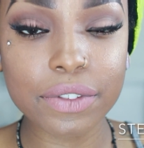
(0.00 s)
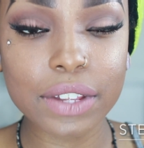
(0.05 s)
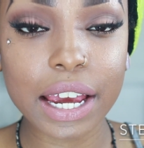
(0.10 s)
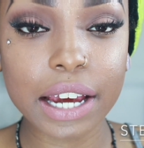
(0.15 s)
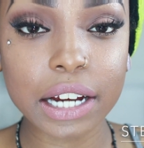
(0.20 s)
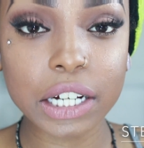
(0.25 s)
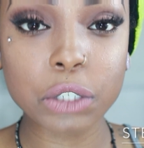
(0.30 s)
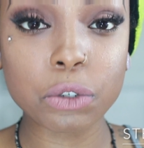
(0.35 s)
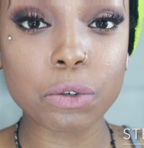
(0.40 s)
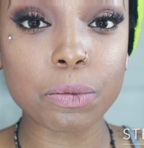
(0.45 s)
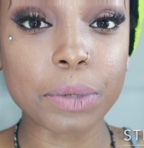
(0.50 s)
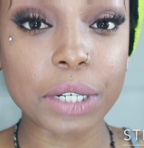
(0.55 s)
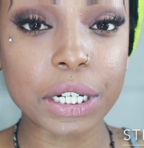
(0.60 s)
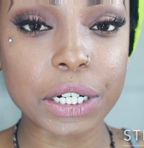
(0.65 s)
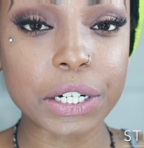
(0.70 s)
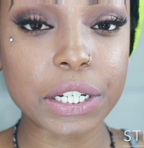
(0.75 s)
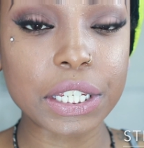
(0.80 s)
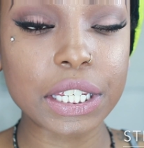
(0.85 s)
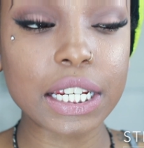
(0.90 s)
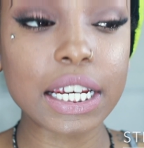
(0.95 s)
the actual
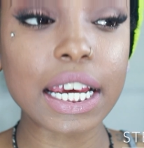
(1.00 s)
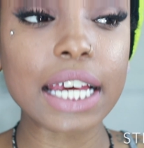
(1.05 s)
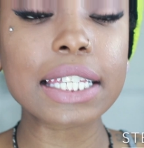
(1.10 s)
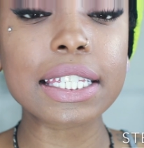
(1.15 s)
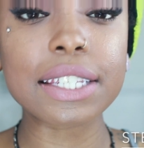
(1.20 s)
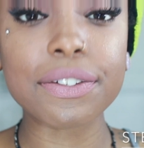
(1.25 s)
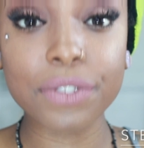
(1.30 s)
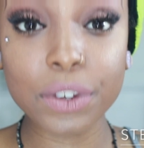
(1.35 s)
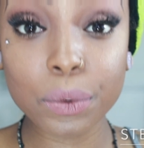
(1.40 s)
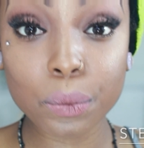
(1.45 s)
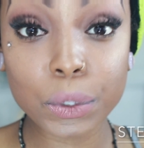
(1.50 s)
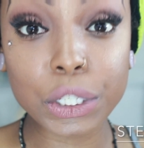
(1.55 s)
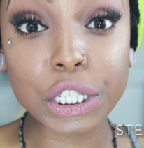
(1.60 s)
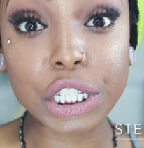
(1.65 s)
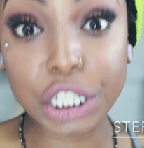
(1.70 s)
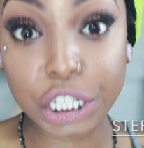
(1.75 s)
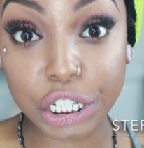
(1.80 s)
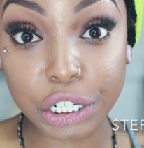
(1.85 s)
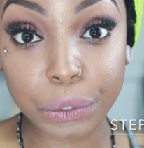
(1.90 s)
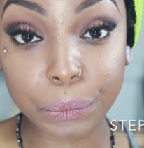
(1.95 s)
piercing as if it was
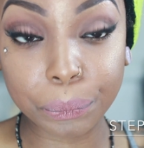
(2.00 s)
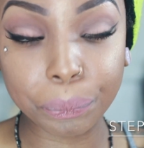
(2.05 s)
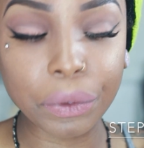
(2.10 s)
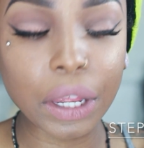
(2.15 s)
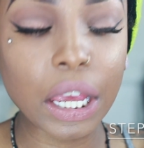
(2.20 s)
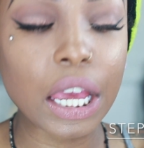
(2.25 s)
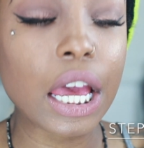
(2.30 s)
new.